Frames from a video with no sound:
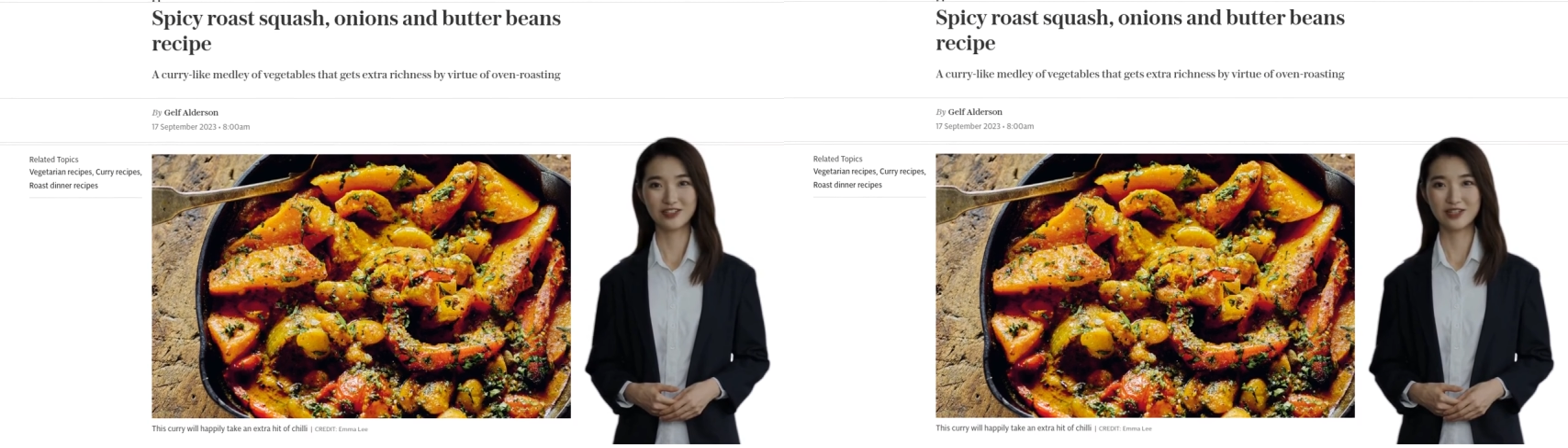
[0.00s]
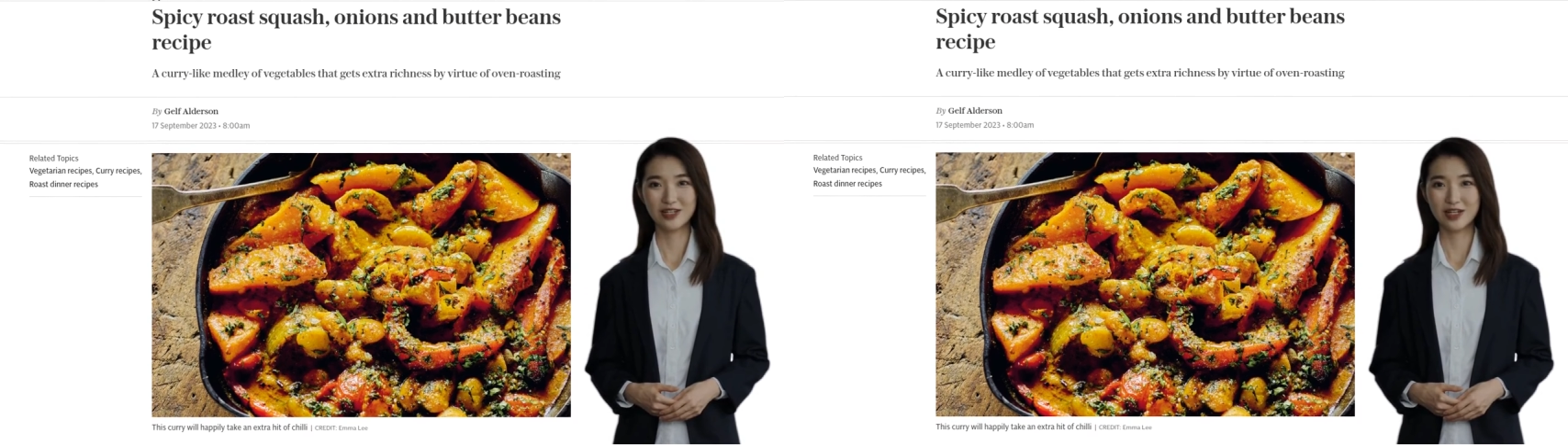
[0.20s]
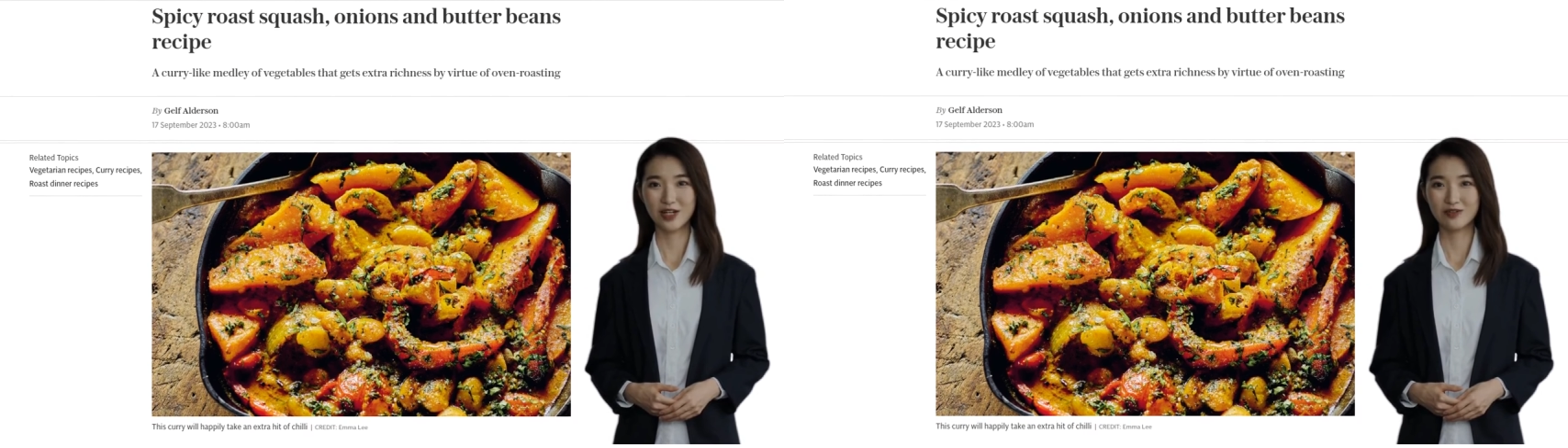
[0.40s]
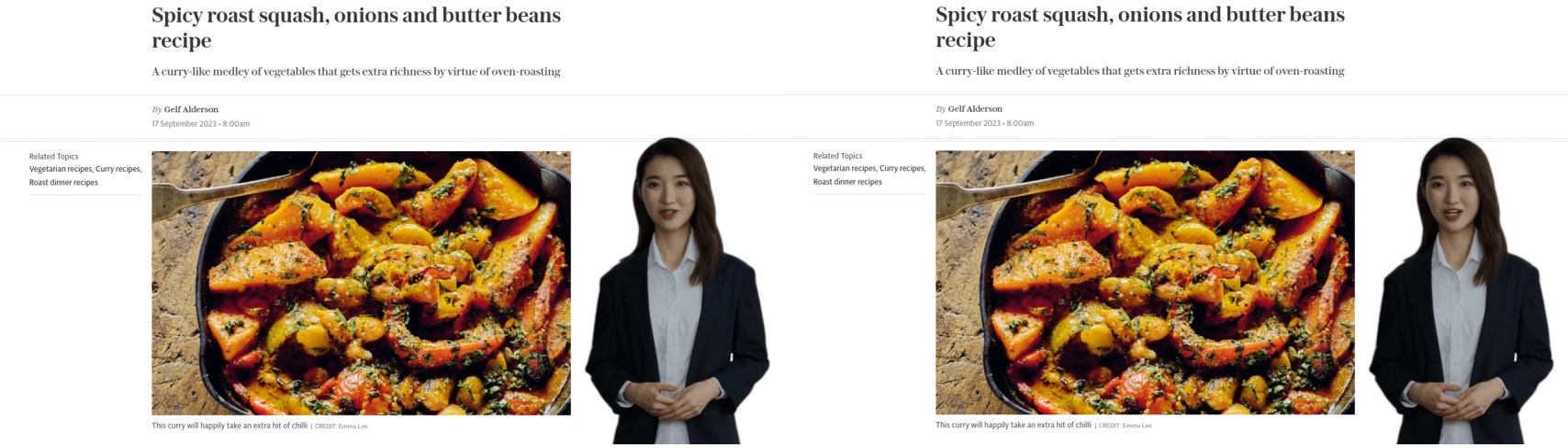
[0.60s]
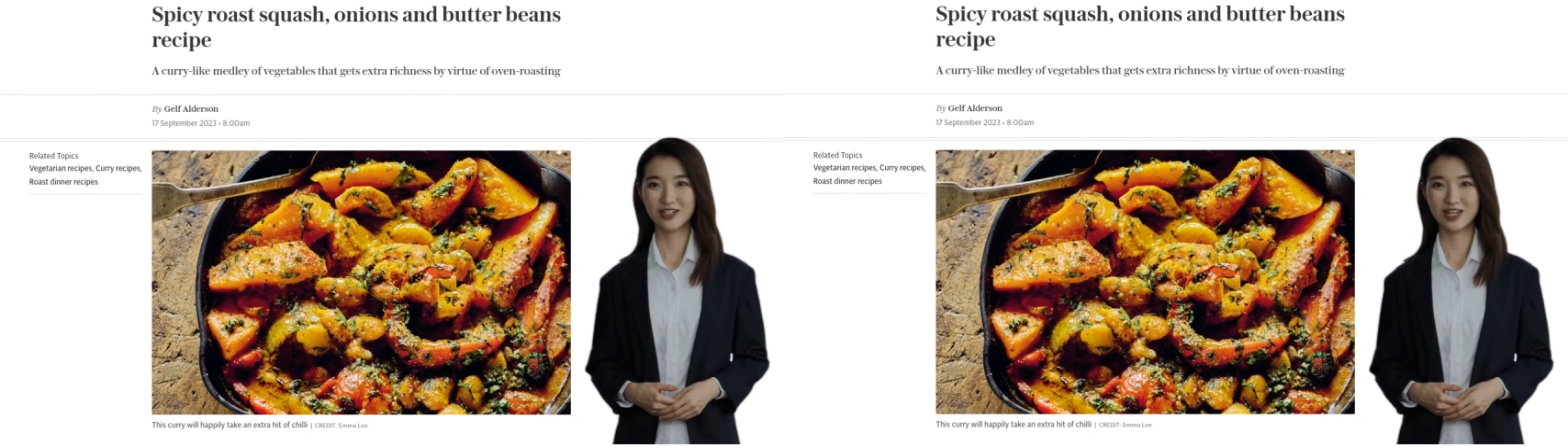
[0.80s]
Now,
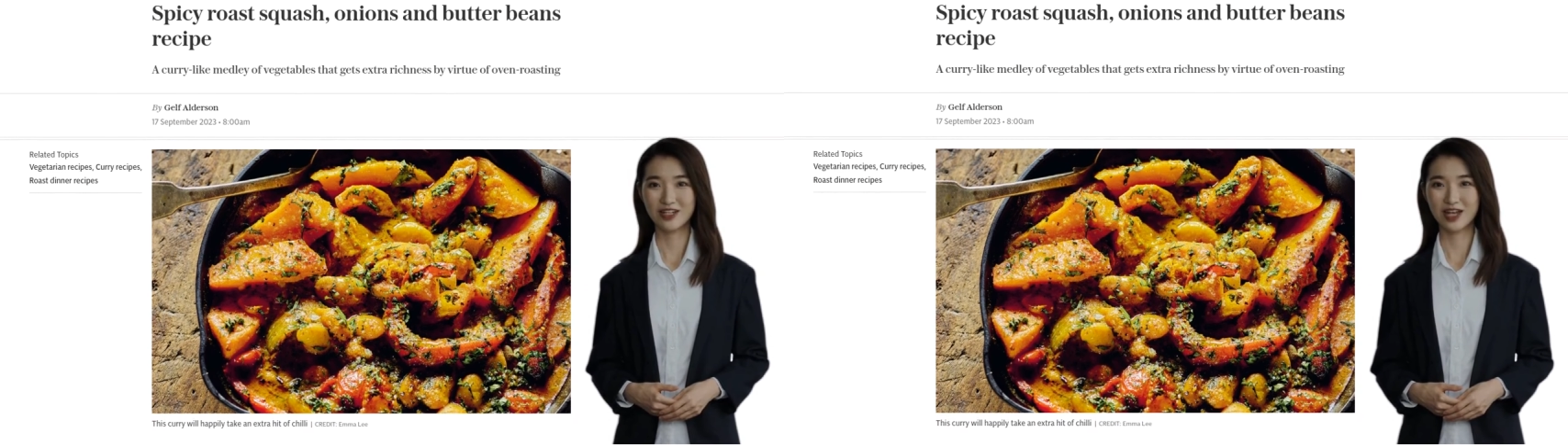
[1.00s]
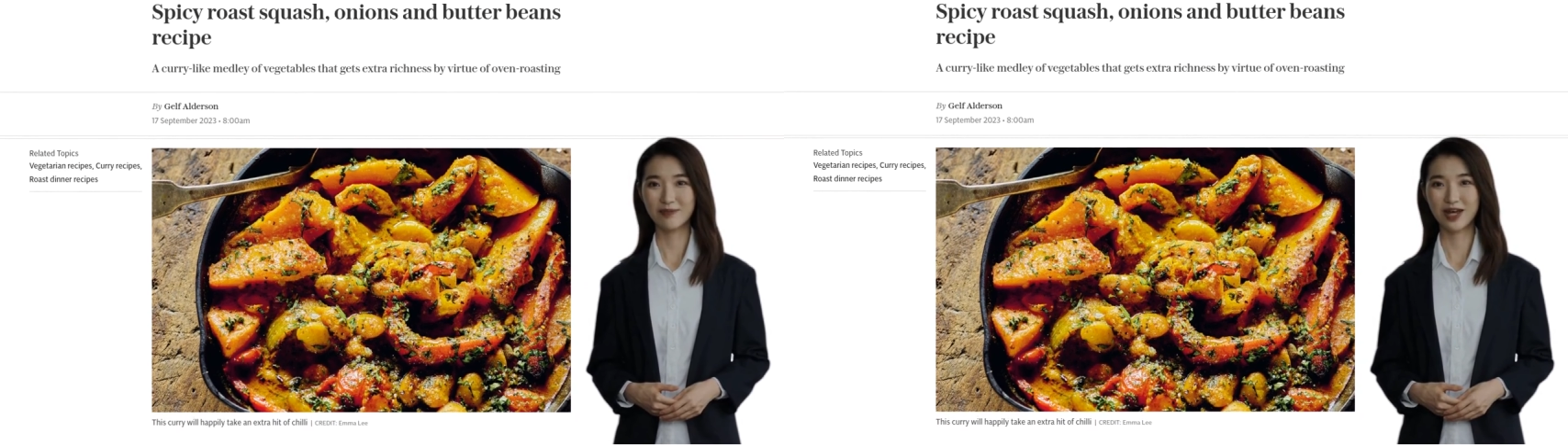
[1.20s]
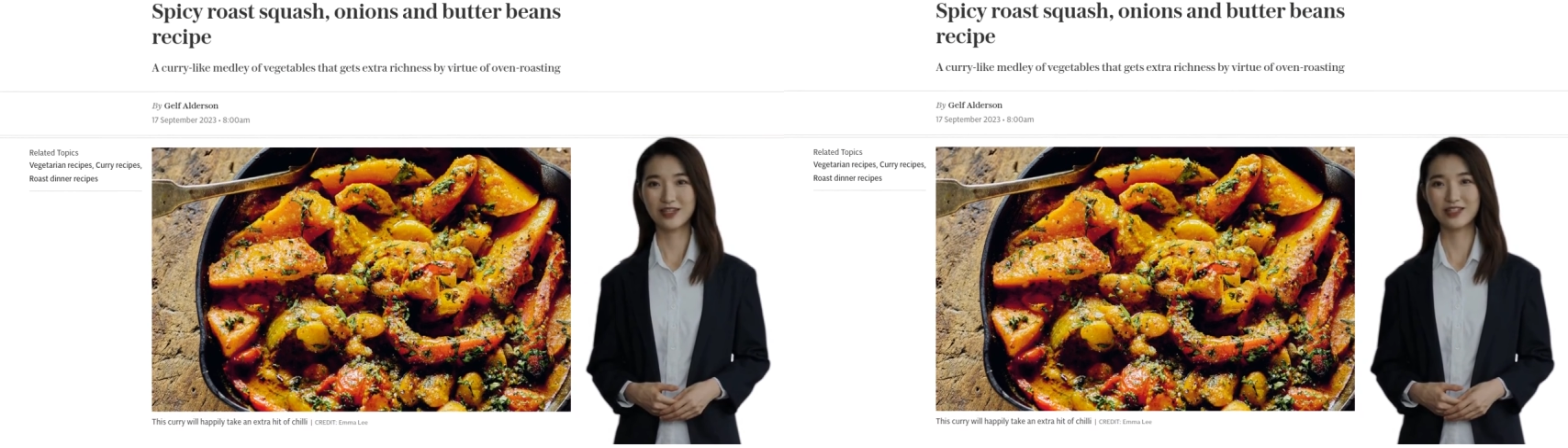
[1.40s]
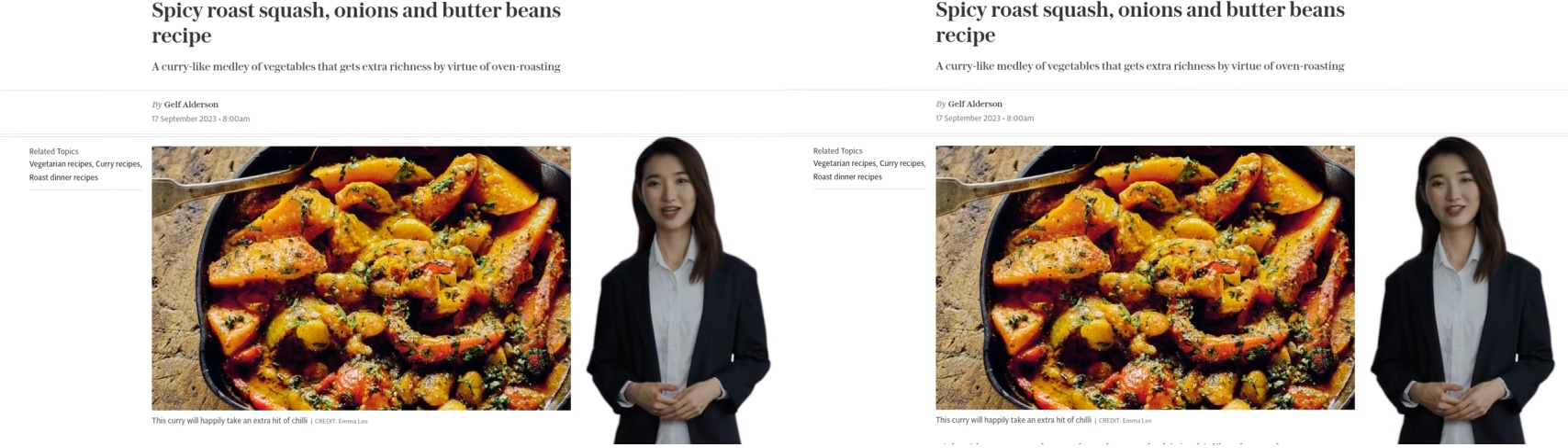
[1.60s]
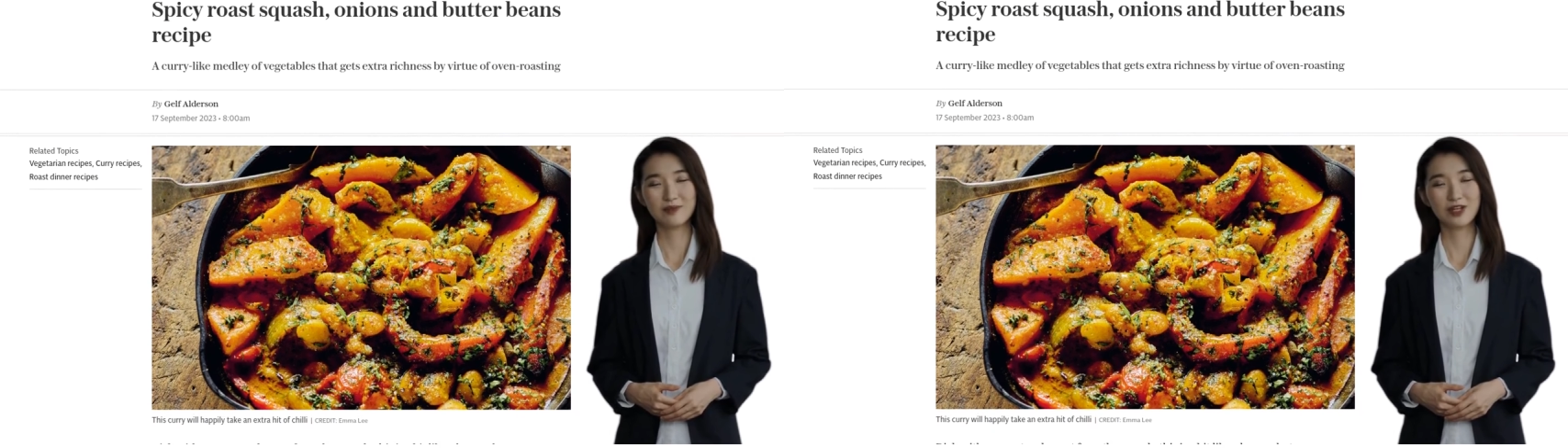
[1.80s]
this dish is rich with
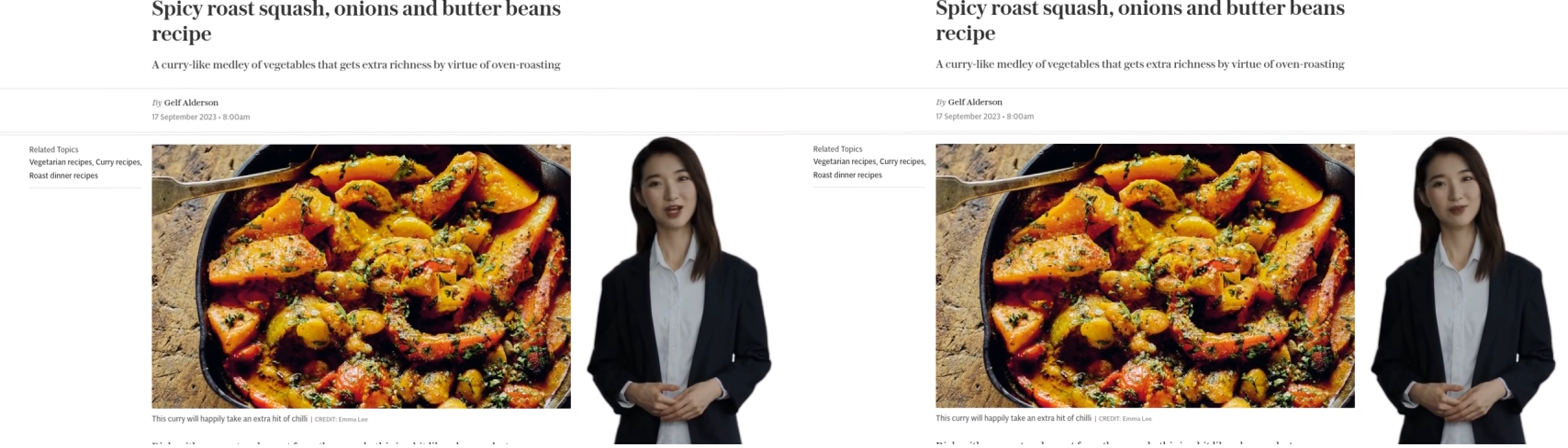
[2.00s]
coconut